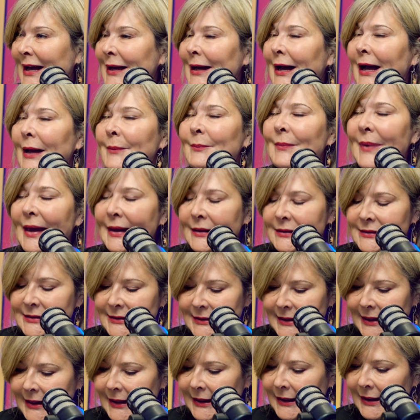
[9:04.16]
I met
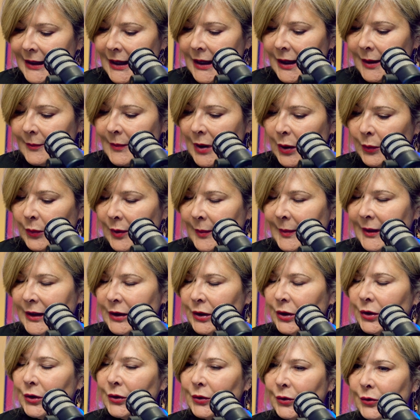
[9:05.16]
today a woman
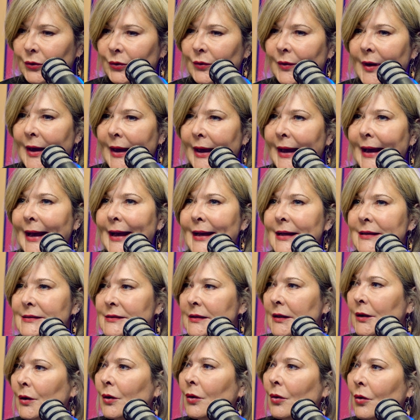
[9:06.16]
who
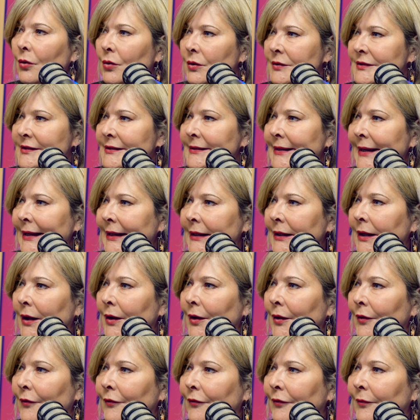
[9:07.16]
has a whole slate
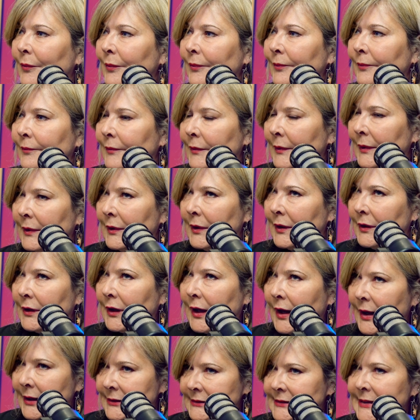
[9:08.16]
of
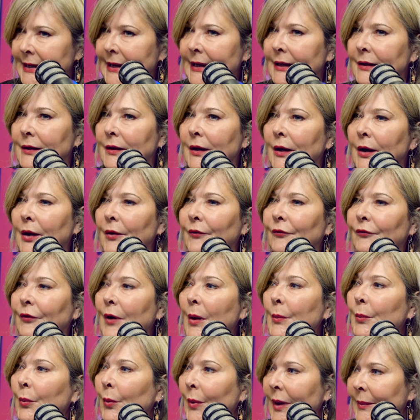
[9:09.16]
content
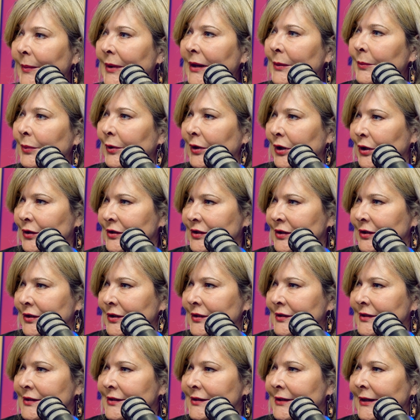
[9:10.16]
from women
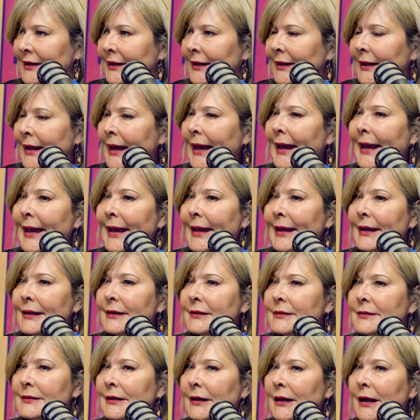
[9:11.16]
producers.
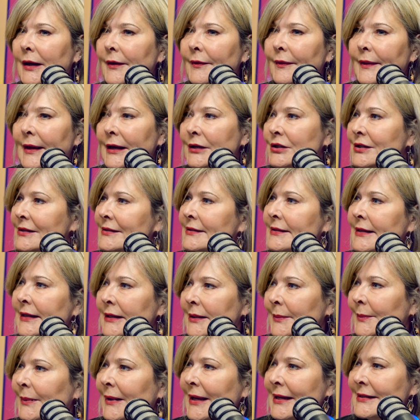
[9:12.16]
And they just
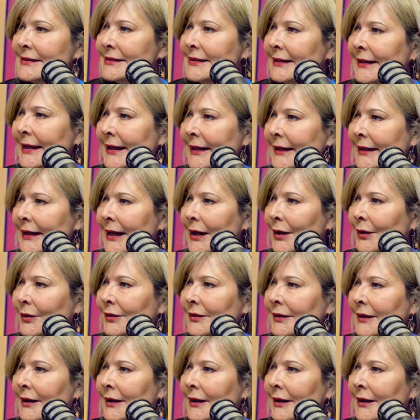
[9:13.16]
need a place to get it out.